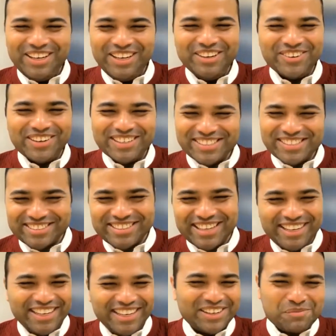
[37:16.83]
nuanced,
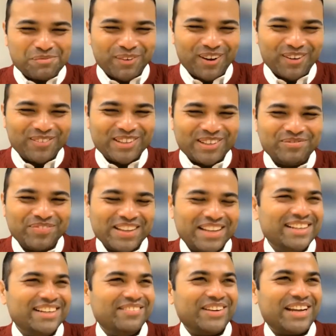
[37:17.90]
tiny little problem.
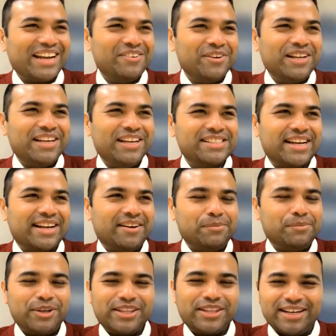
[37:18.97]
But I get really excited
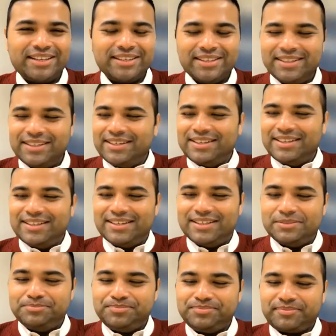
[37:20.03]
about that.
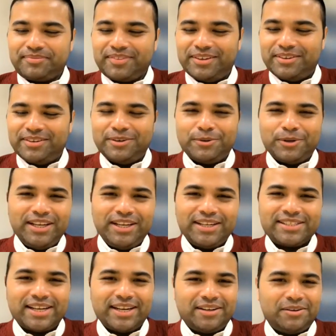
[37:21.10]
Get really
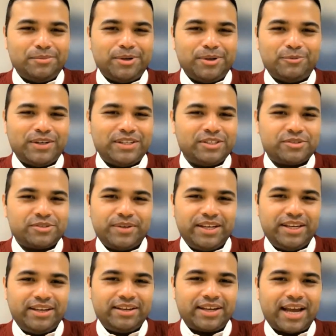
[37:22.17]
excited about once
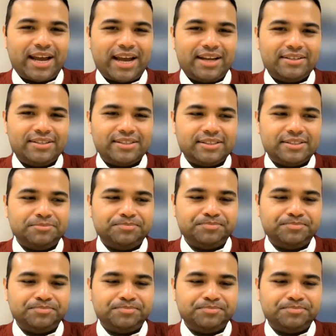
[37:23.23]
we had